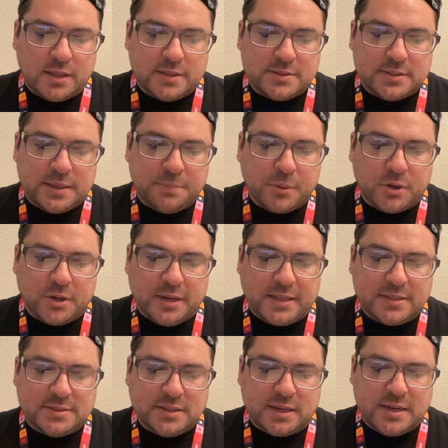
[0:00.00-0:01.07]
Tim Burton
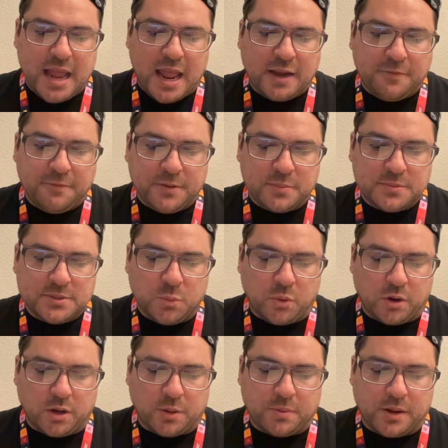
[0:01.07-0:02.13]
has done 9 films at
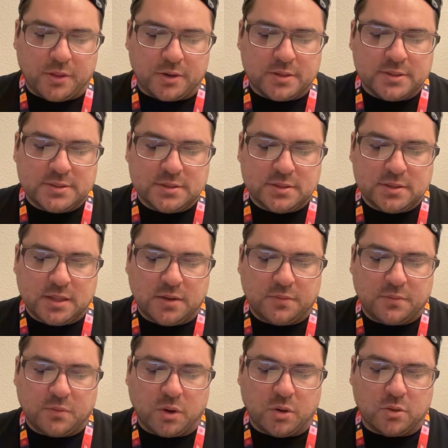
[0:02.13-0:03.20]
Warner Brothers that
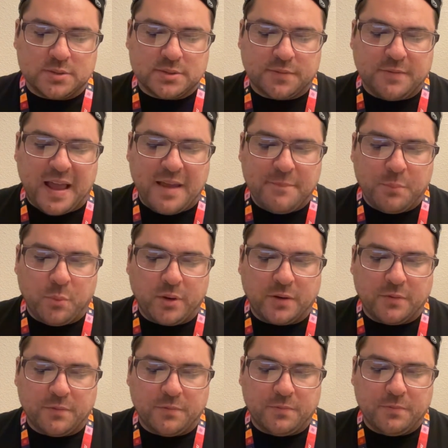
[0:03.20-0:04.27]
have grossed
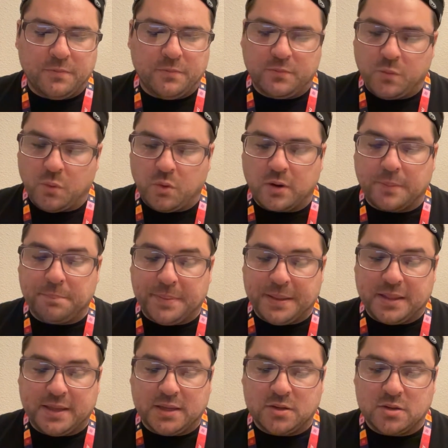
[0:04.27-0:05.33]
$5.4
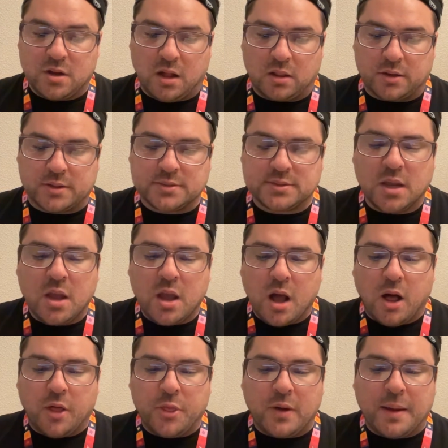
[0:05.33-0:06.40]
billion,
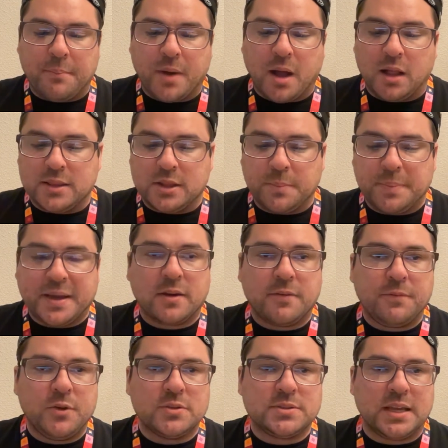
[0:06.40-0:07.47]
although I'm a little bit
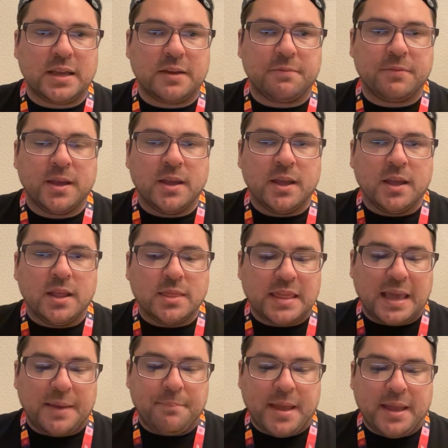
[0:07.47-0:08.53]
confused if
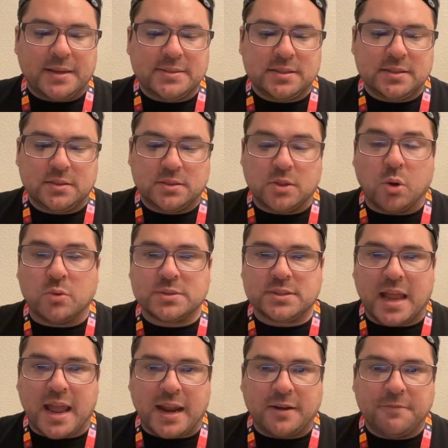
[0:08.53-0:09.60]
they meant those
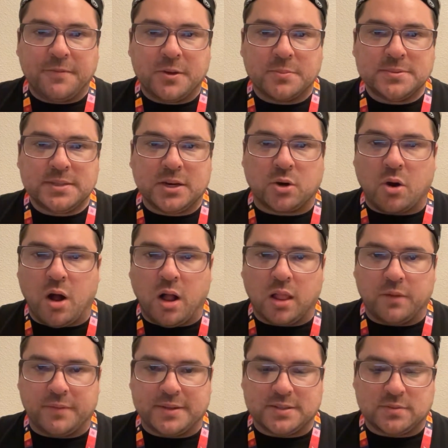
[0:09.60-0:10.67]
9 films did or all
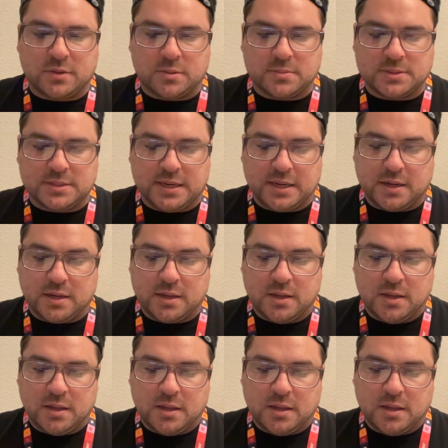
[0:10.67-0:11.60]
of his films did.